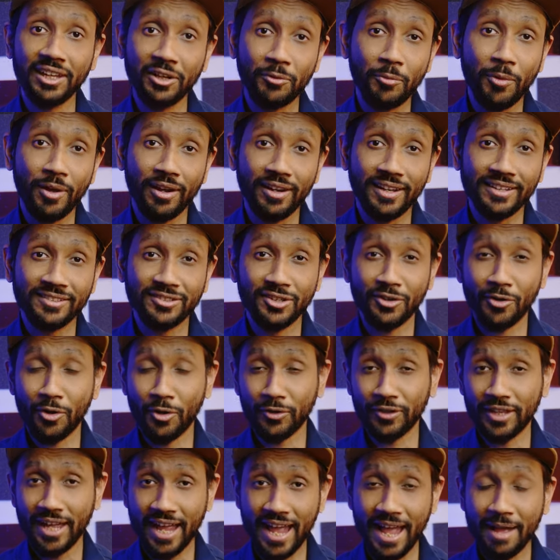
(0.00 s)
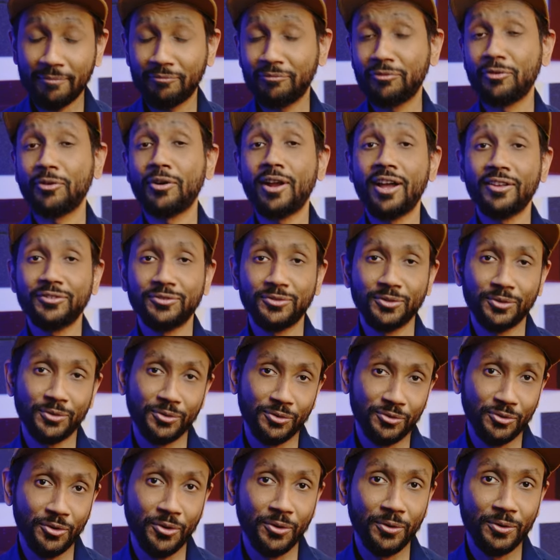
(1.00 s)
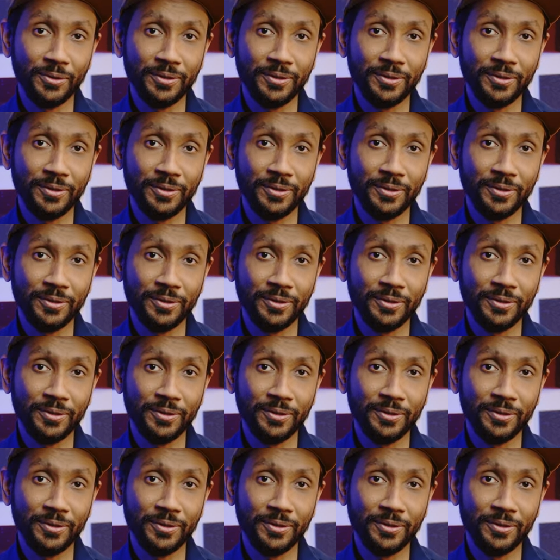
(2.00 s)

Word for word: equalizer on the app for us to control.